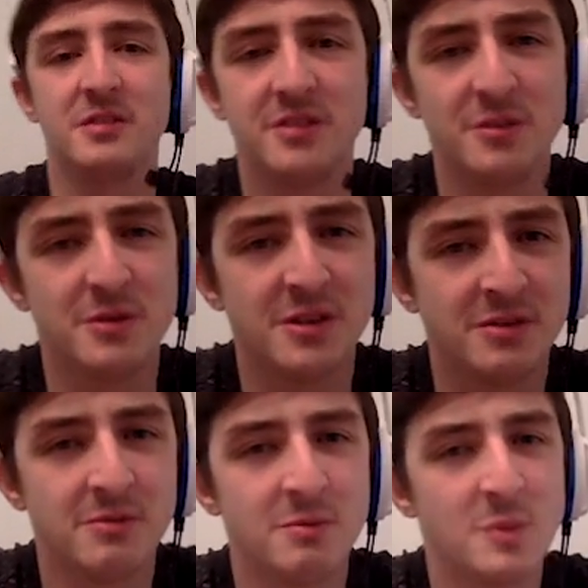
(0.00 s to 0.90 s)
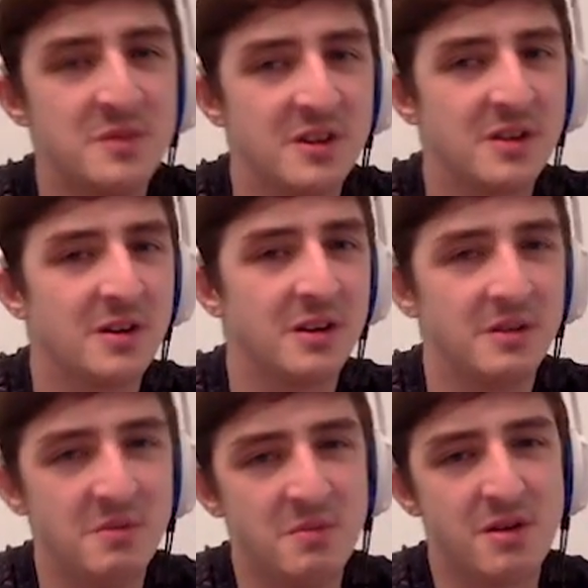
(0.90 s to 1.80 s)
Dugong, Whimsicott,
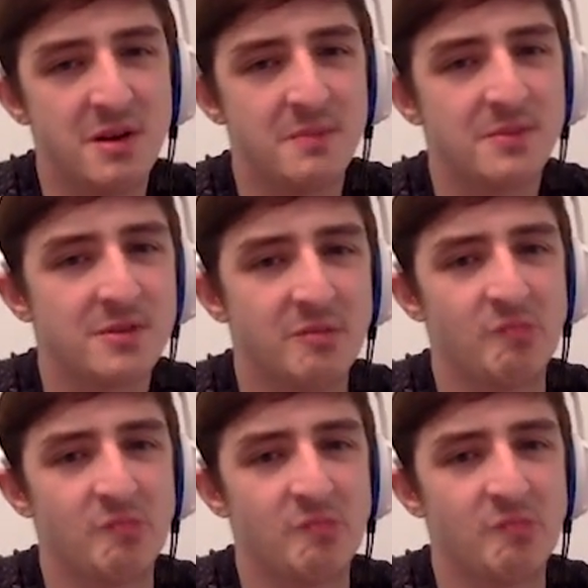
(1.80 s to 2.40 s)
and perhaps